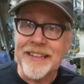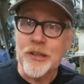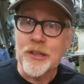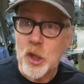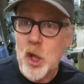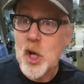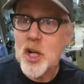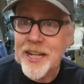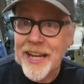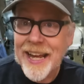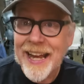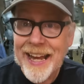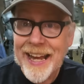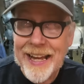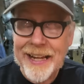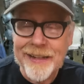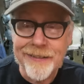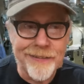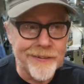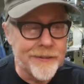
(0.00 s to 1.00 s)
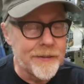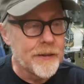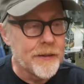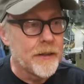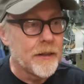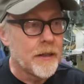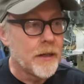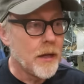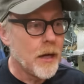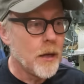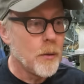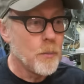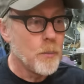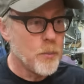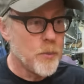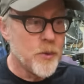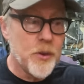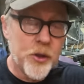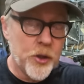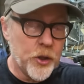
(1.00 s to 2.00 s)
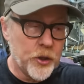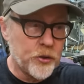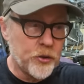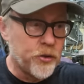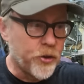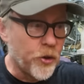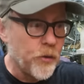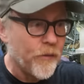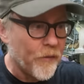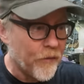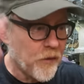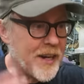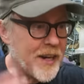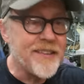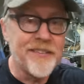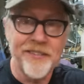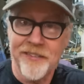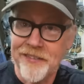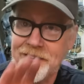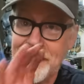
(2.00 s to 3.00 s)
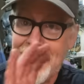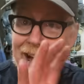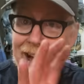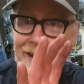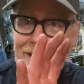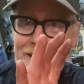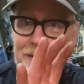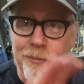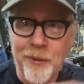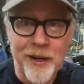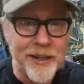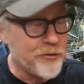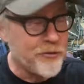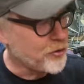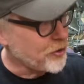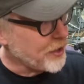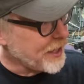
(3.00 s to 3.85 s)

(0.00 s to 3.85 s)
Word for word: look at the two phrases, Allen wrench